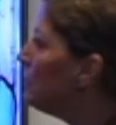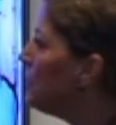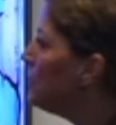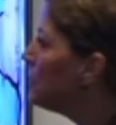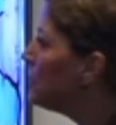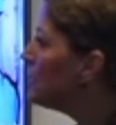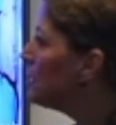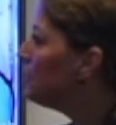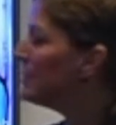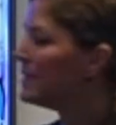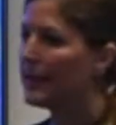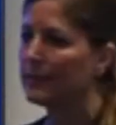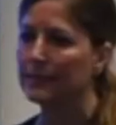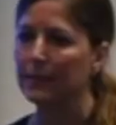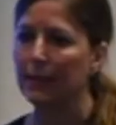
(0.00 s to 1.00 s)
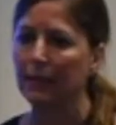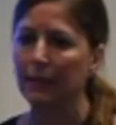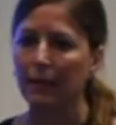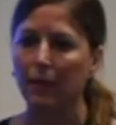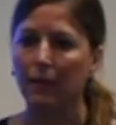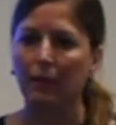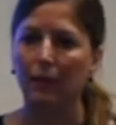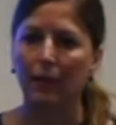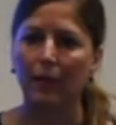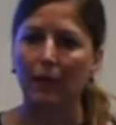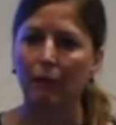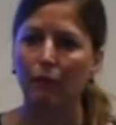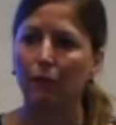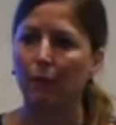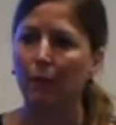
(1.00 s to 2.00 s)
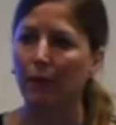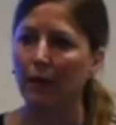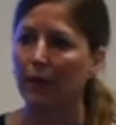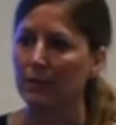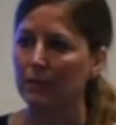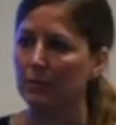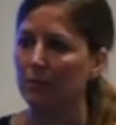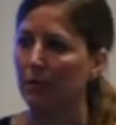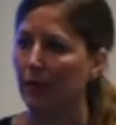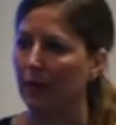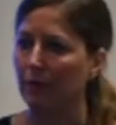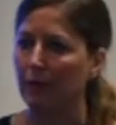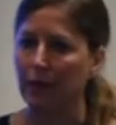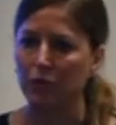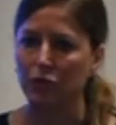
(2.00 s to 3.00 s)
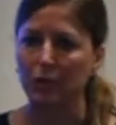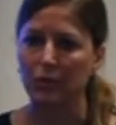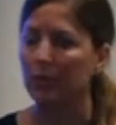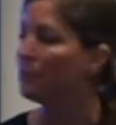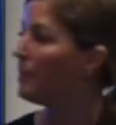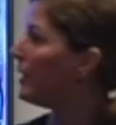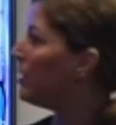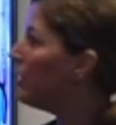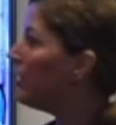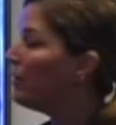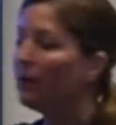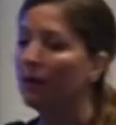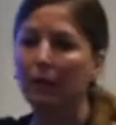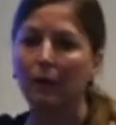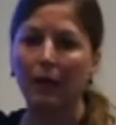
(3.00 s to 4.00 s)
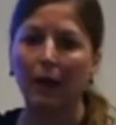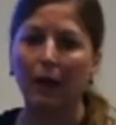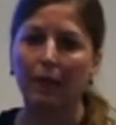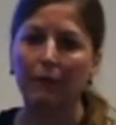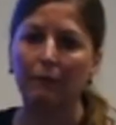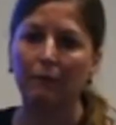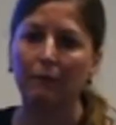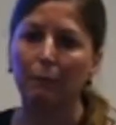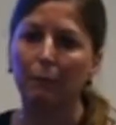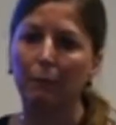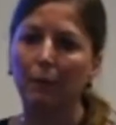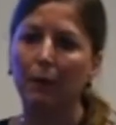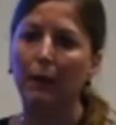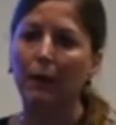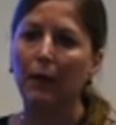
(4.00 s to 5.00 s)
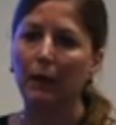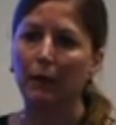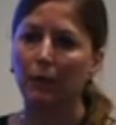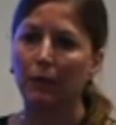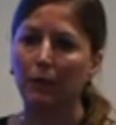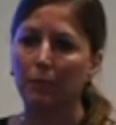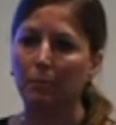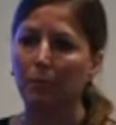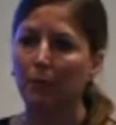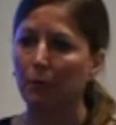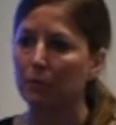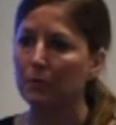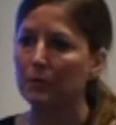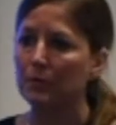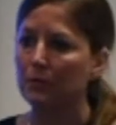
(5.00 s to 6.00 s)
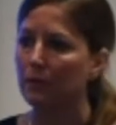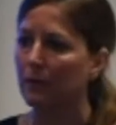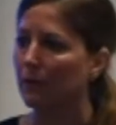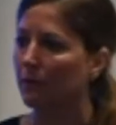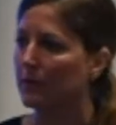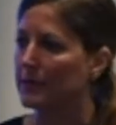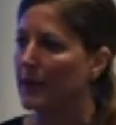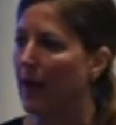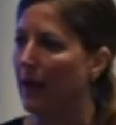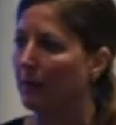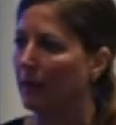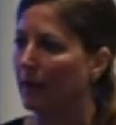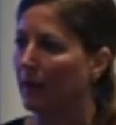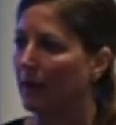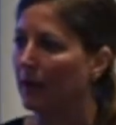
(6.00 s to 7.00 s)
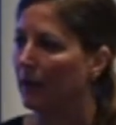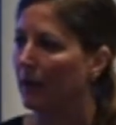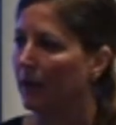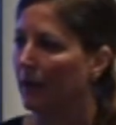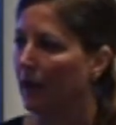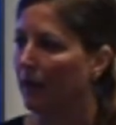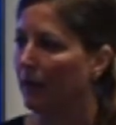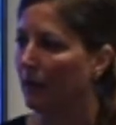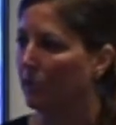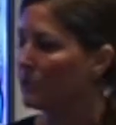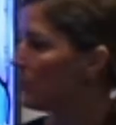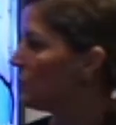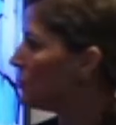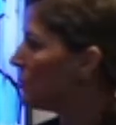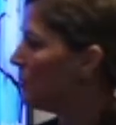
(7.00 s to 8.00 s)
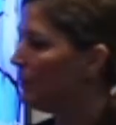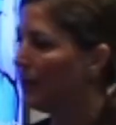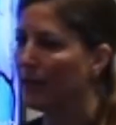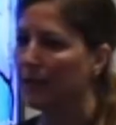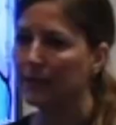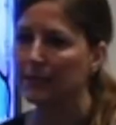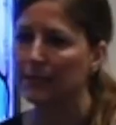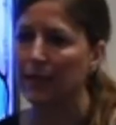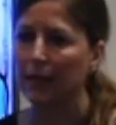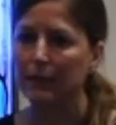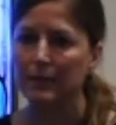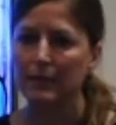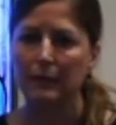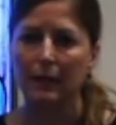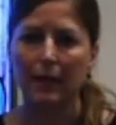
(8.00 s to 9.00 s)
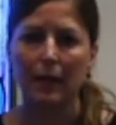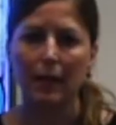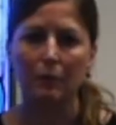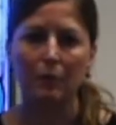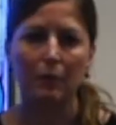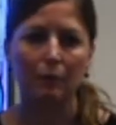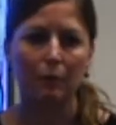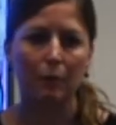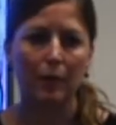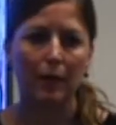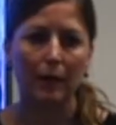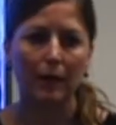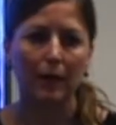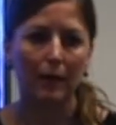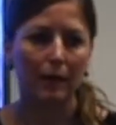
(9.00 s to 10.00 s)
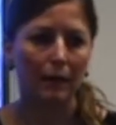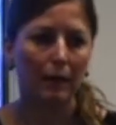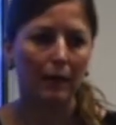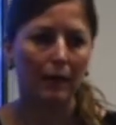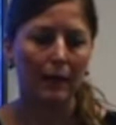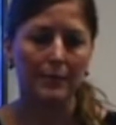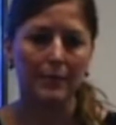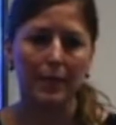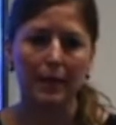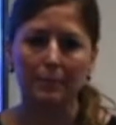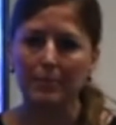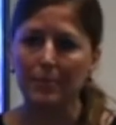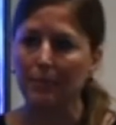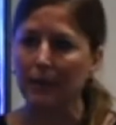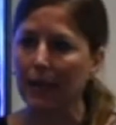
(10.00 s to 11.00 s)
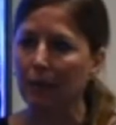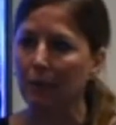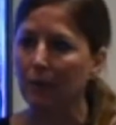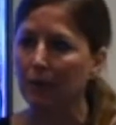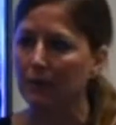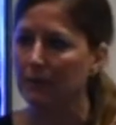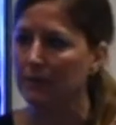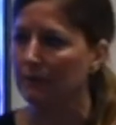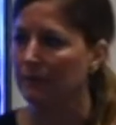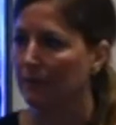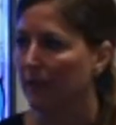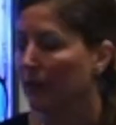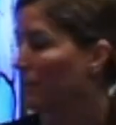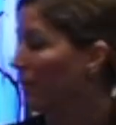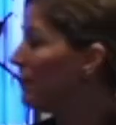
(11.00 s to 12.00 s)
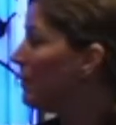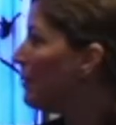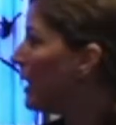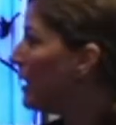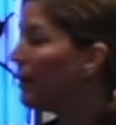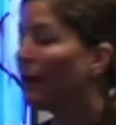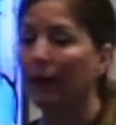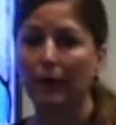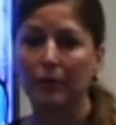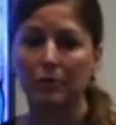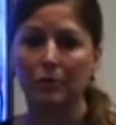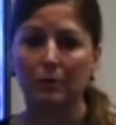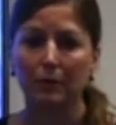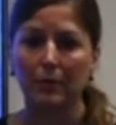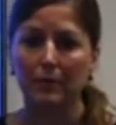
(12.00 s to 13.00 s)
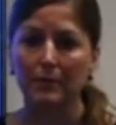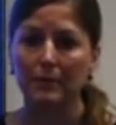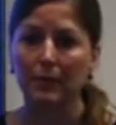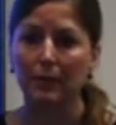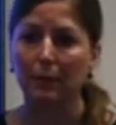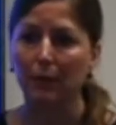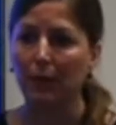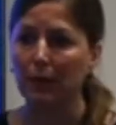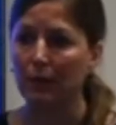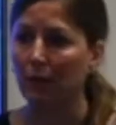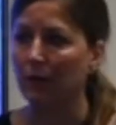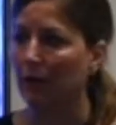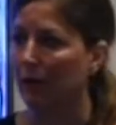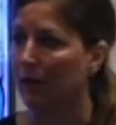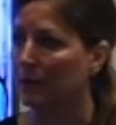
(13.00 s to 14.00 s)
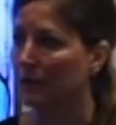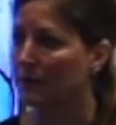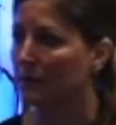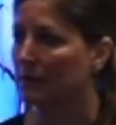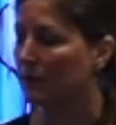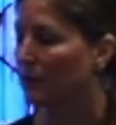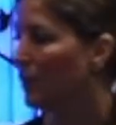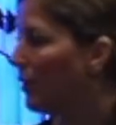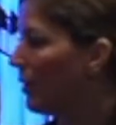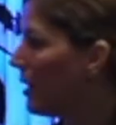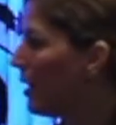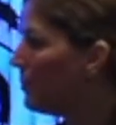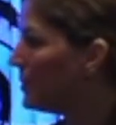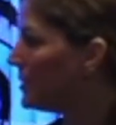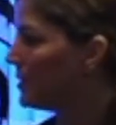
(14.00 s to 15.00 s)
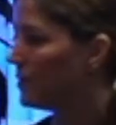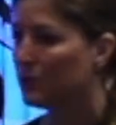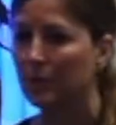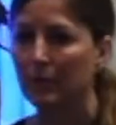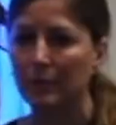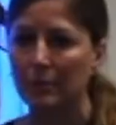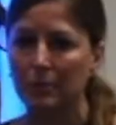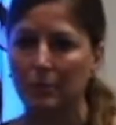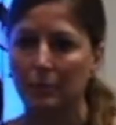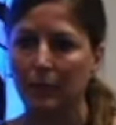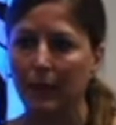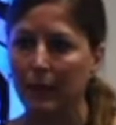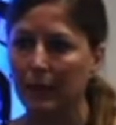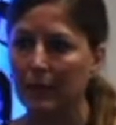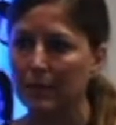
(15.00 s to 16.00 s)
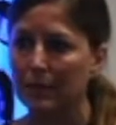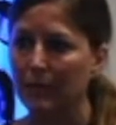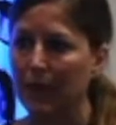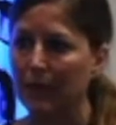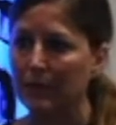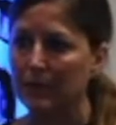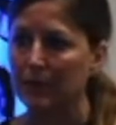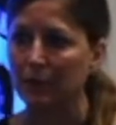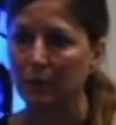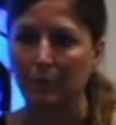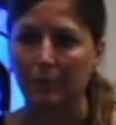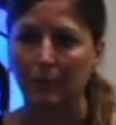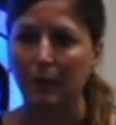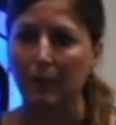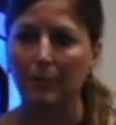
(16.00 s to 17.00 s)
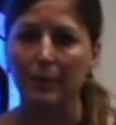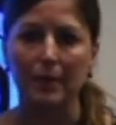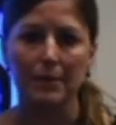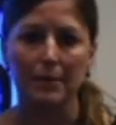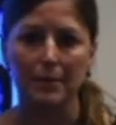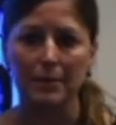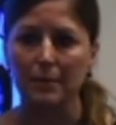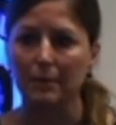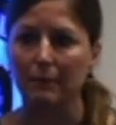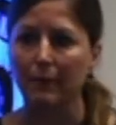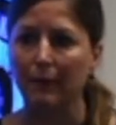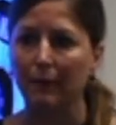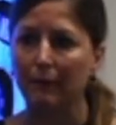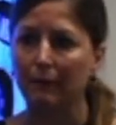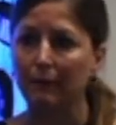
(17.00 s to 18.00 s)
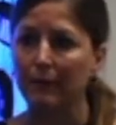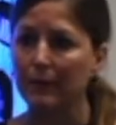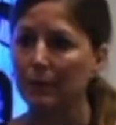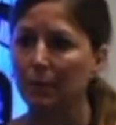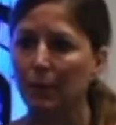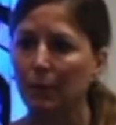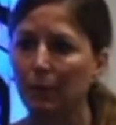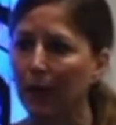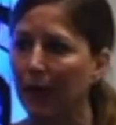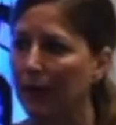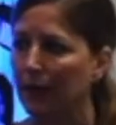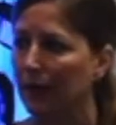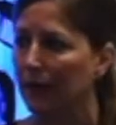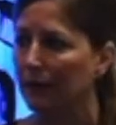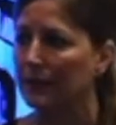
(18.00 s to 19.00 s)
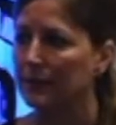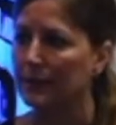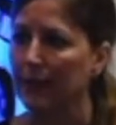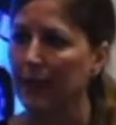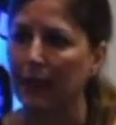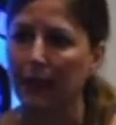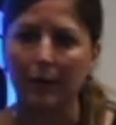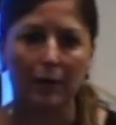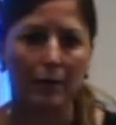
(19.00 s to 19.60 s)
use some testing and looking for customer interaction, you better have a really good pulse of what's happening in those social media sites, and they move quickly, and set up some keywords. And you might actually want to see what your competition is doing in this space too, because this is a very visible way to see how your